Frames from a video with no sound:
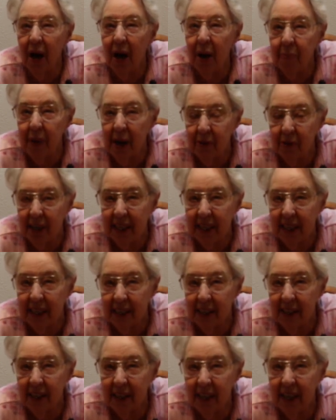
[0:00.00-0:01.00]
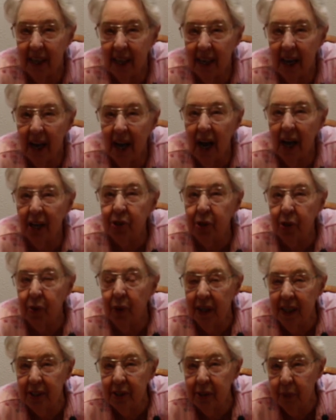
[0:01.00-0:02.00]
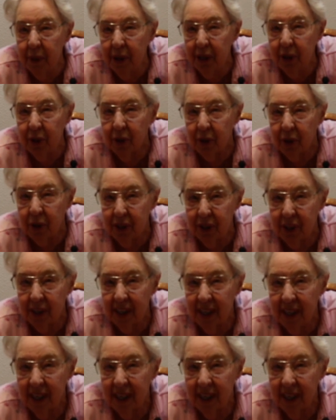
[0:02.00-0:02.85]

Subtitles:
America as quick as we could